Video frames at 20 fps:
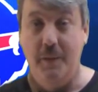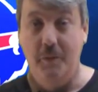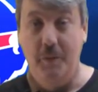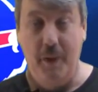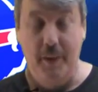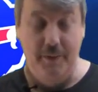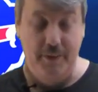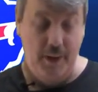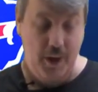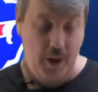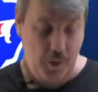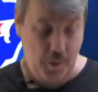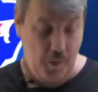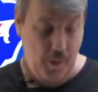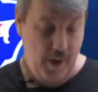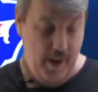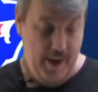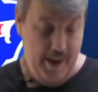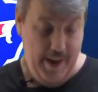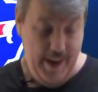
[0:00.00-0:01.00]
Buffalo
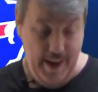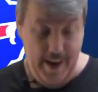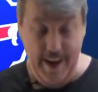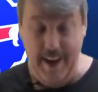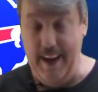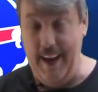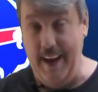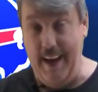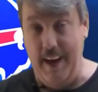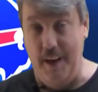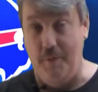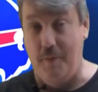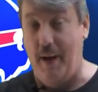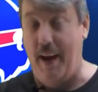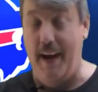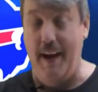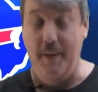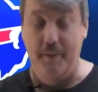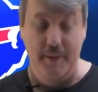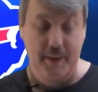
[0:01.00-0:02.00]
won in
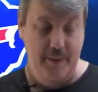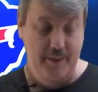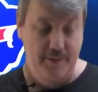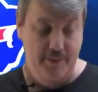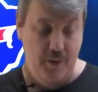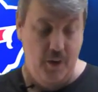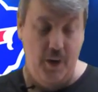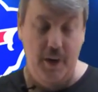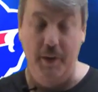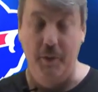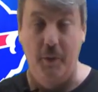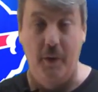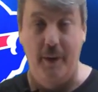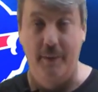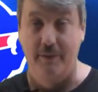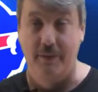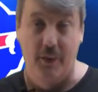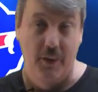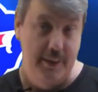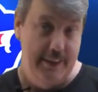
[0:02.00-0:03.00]
Miami
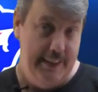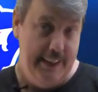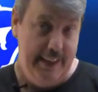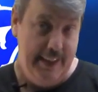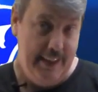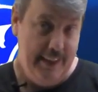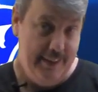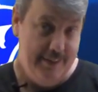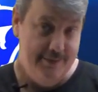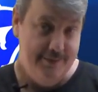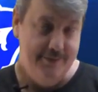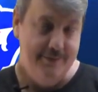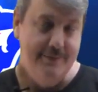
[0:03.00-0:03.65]
41-14.